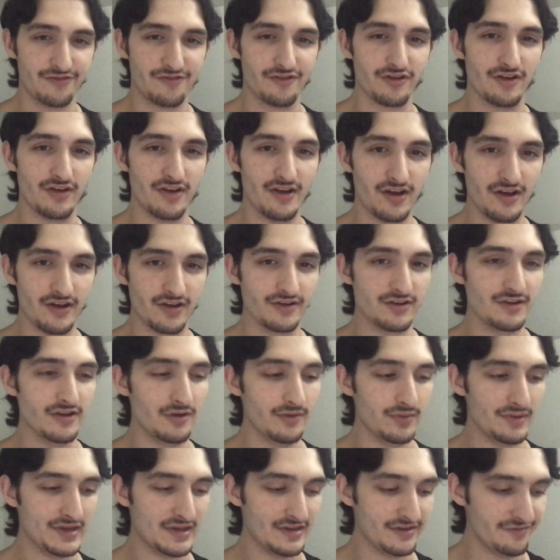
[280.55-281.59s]
for an
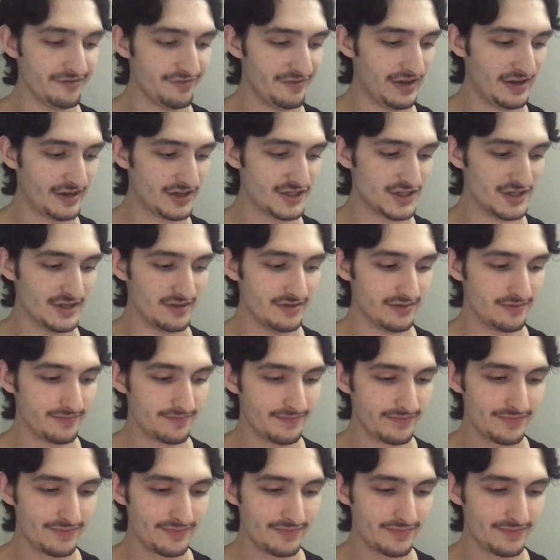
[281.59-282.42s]
ongoing infection.